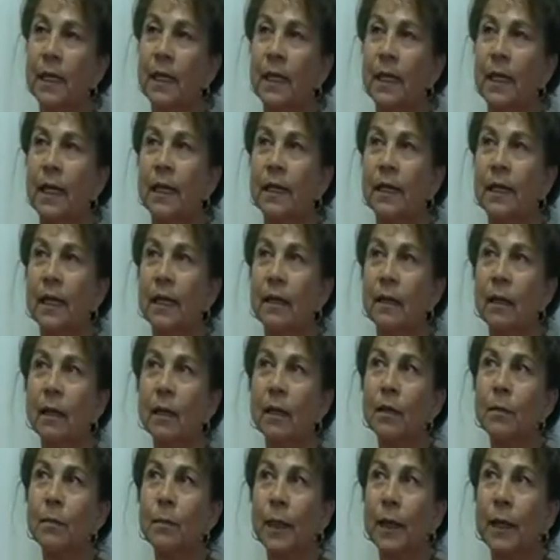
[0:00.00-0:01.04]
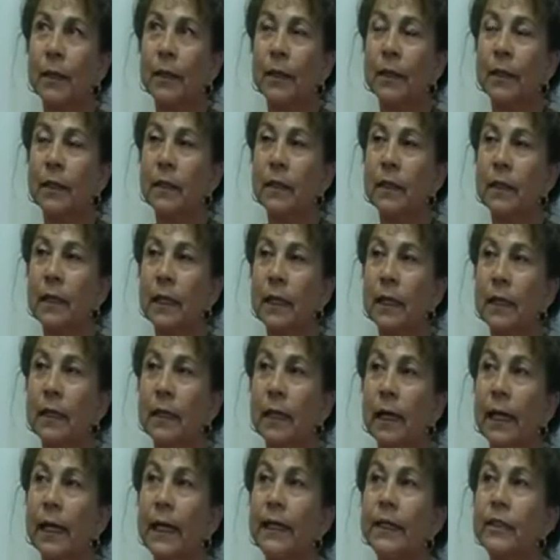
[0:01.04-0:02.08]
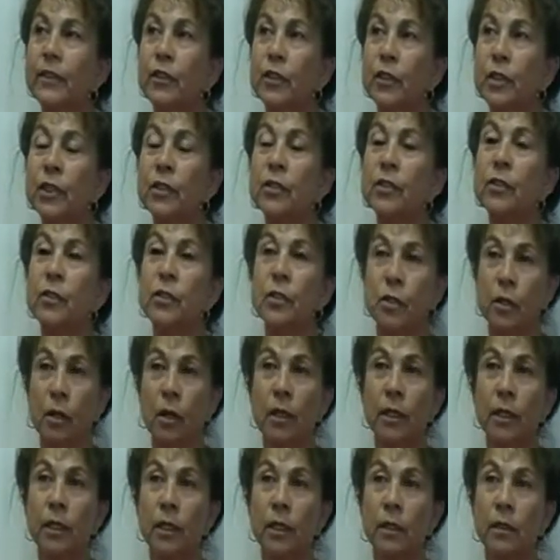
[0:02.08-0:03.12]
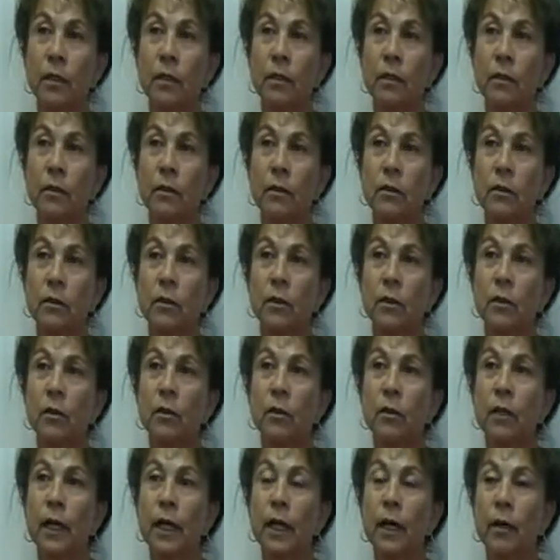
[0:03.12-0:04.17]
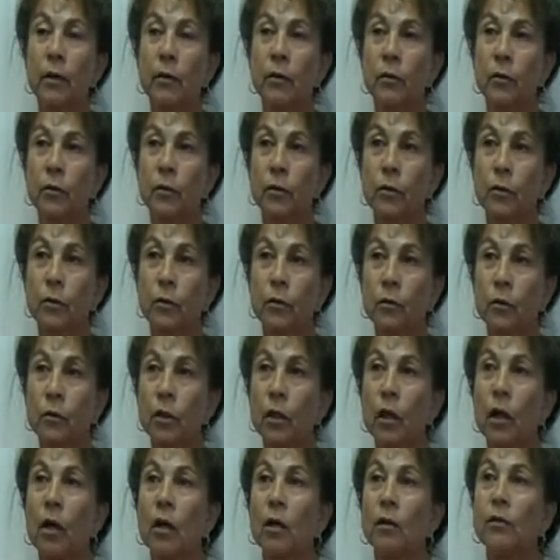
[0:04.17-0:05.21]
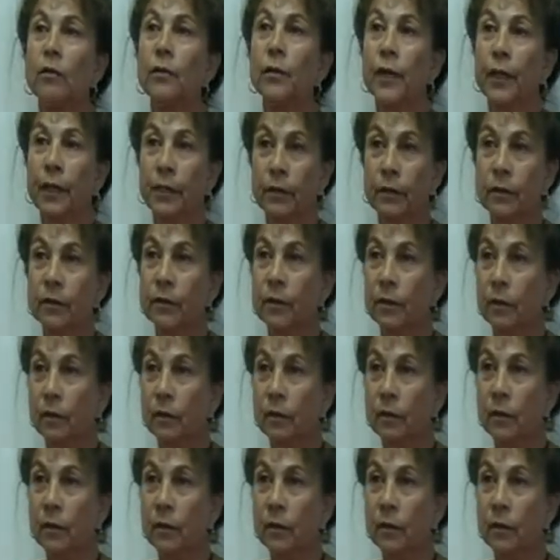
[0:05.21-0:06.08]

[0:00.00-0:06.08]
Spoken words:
And I thought about it, and I had just started to learn how to carve carousel